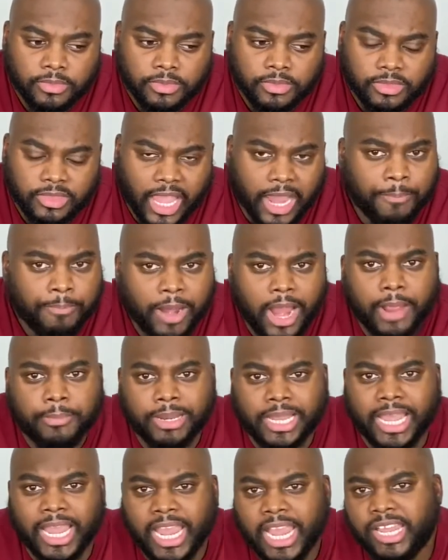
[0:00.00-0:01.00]
they
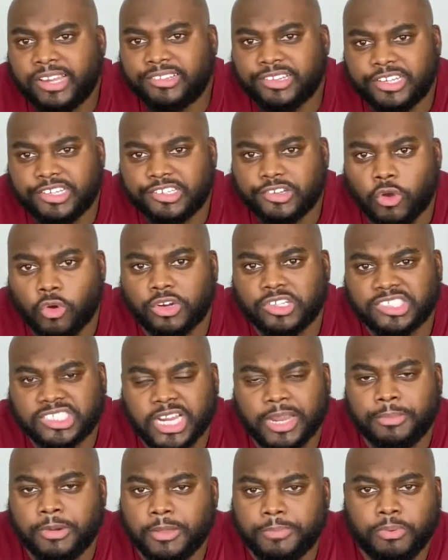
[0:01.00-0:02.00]
probably easily scored
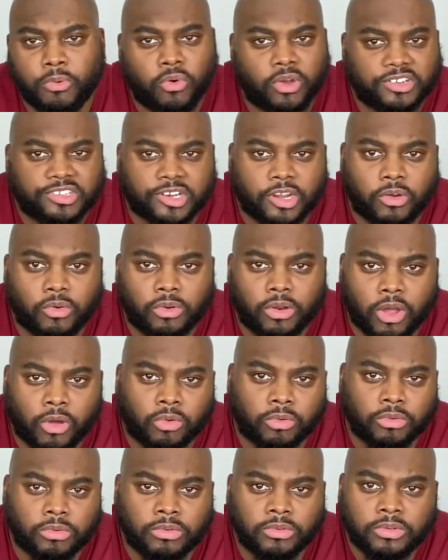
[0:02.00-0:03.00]
70 points
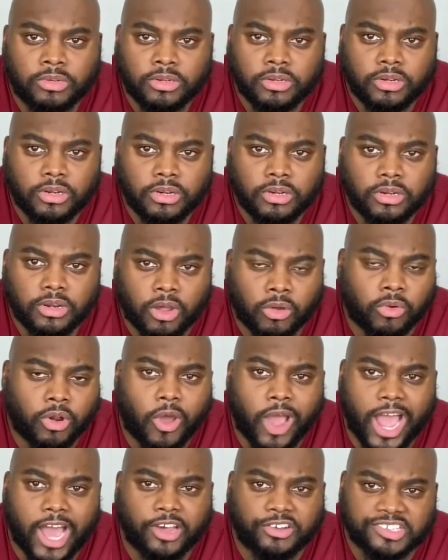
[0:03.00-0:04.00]
on
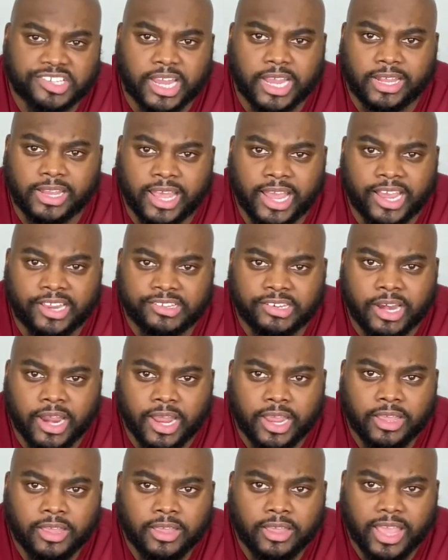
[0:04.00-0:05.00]
Ohio State last night.
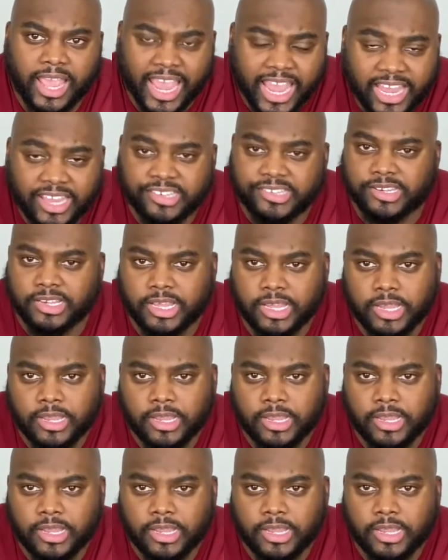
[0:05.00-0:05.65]
Easily.